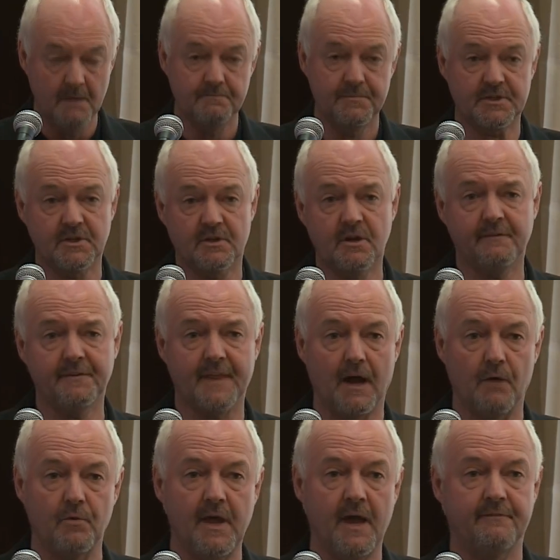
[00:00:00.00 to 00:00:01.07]
But to cover
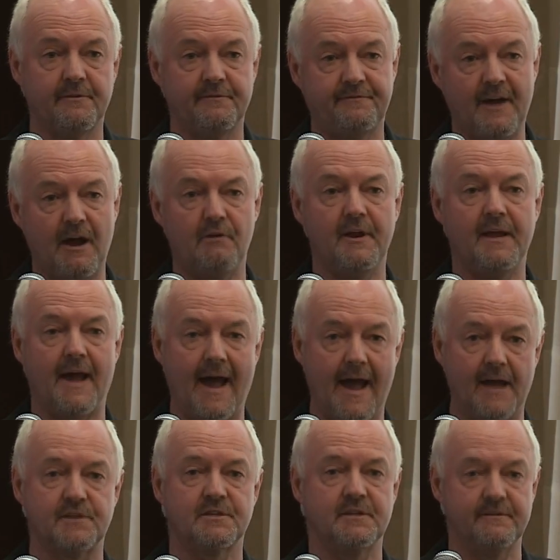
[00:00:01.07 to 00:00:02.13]
that, we have a very
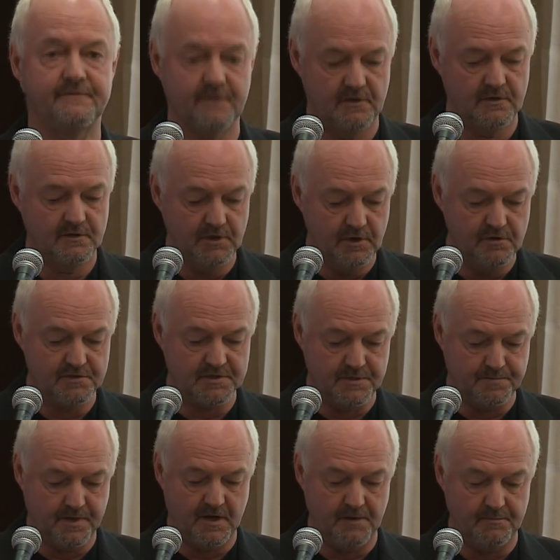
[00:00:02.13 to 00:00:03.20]
active news
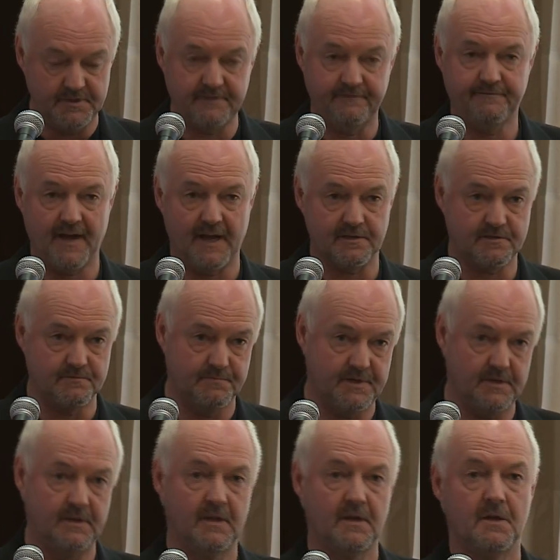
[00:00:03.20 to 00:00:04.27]
department. In fact,
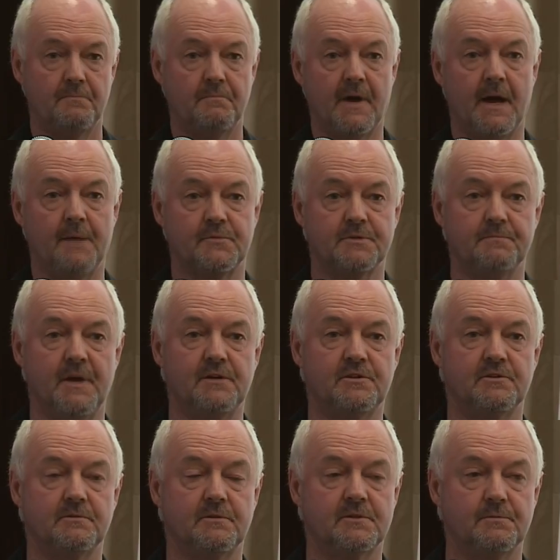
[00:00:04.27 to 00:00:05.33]
somebody happened to
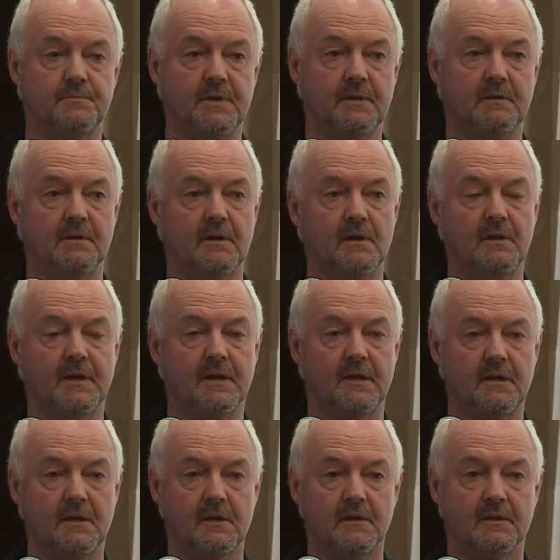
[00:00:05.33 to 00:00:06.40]
mention to me earlier
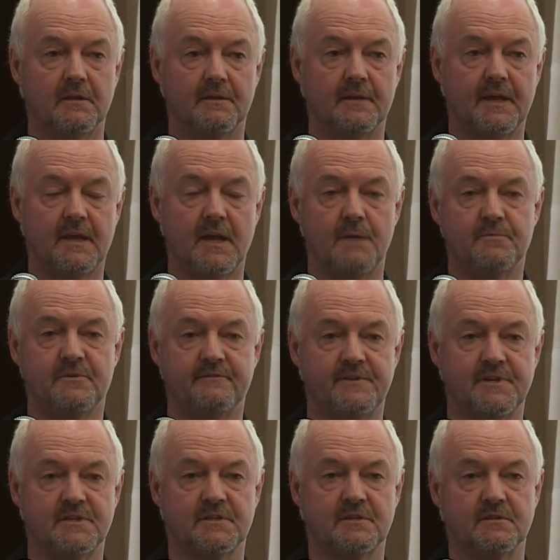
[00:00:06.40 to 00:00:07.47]
that they came to
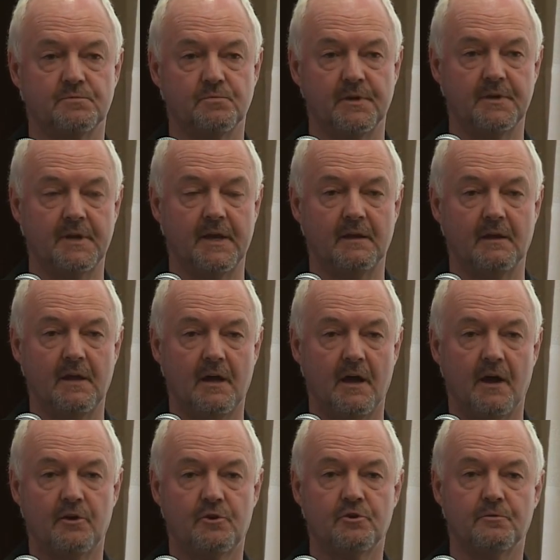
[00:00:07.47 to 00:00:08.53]
visit us one day
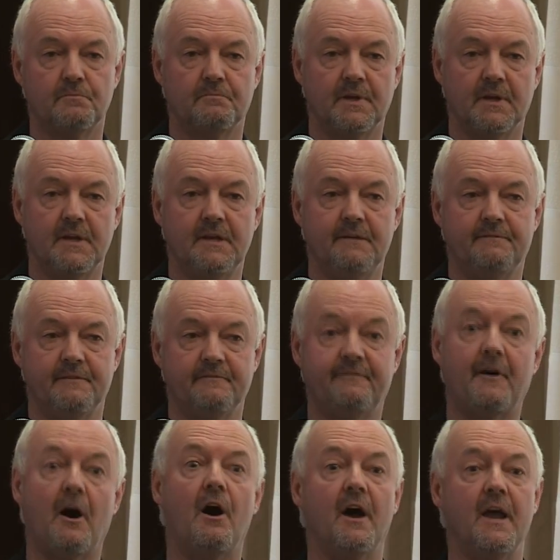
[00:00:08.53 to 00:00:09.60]
and couldn't believe the
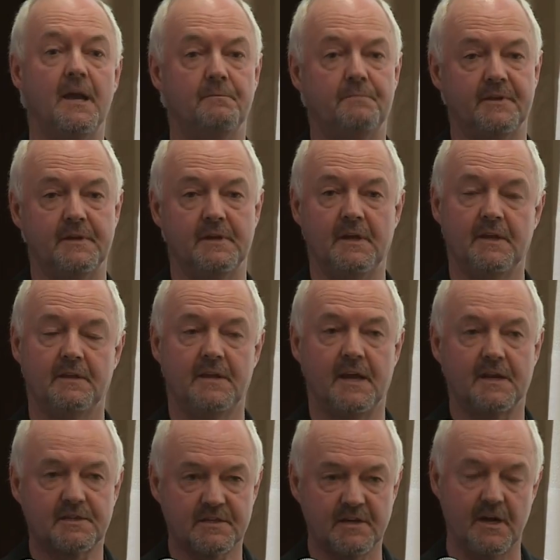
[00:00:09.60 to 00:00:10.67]
vibe, the
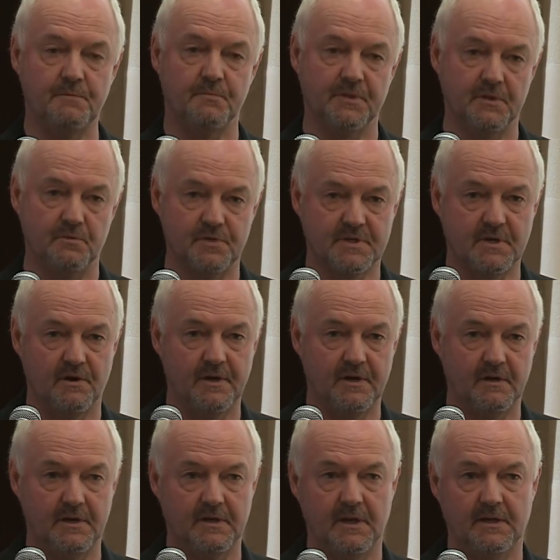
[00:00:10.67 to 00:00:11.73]
excitement that was
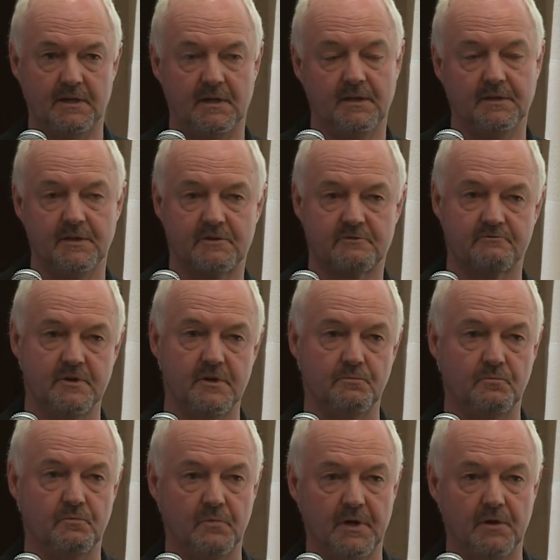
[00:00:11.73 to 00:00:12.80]
going on in this
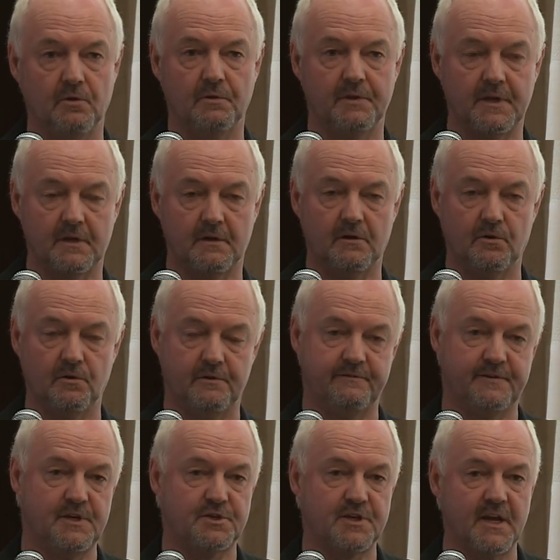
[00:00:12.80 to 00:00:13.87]
room when all the
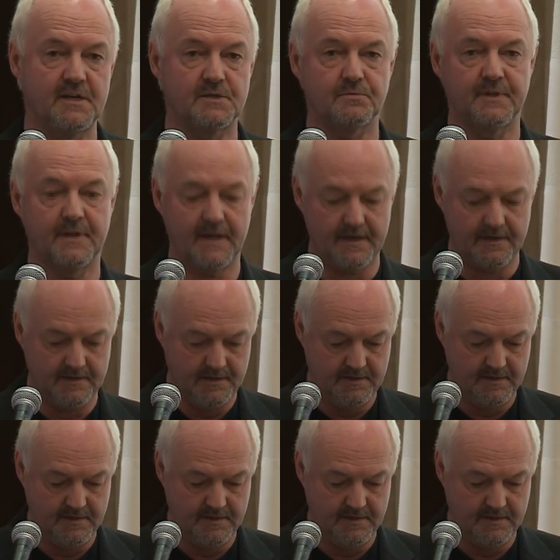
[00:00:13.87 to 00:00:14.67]
VJs were there.